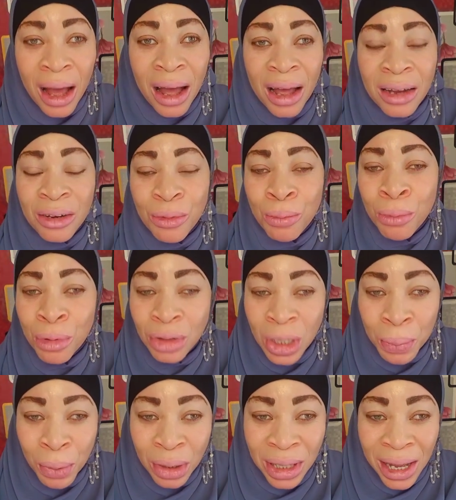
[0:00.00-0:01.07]
and most
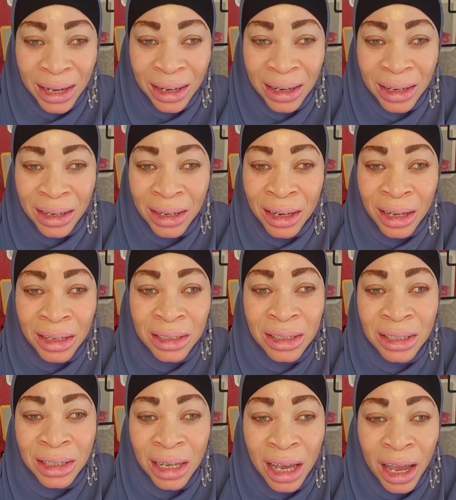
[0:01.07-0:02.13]
importantly,
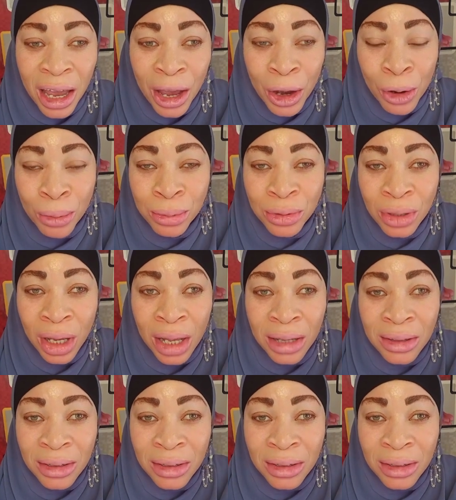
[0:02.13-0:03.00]
it helps